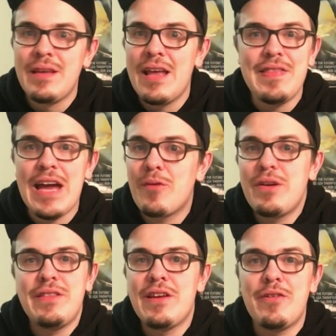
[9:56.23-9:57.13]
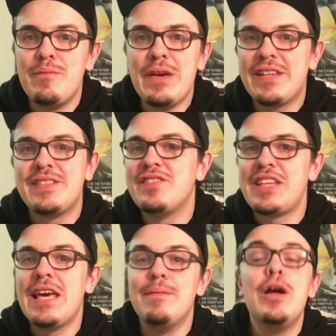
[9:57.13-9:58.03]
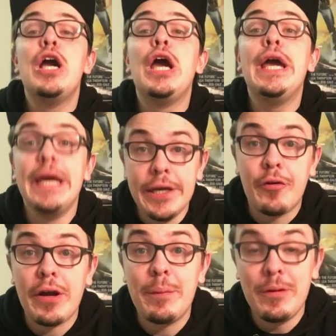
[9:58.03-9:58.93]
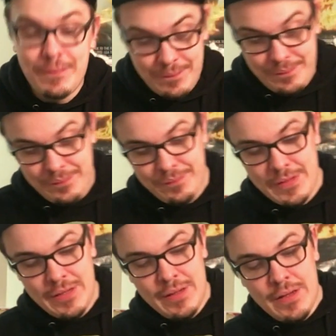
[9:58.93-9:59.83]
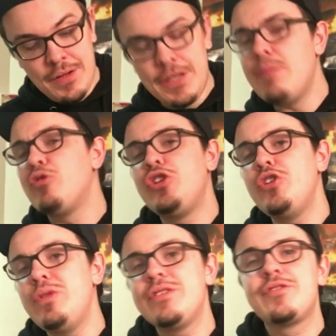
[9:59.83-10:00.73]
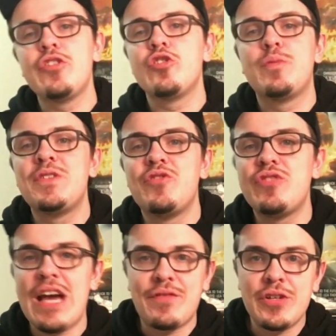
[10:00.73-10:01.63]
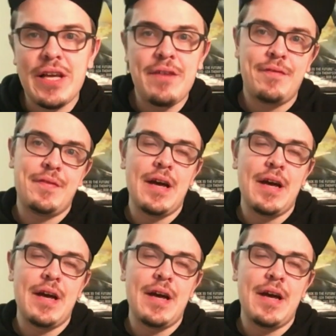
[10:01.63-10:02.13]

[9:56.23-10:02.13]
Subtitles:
And that right there makes this game incredible. Number two is Ghostbusters Afterlife.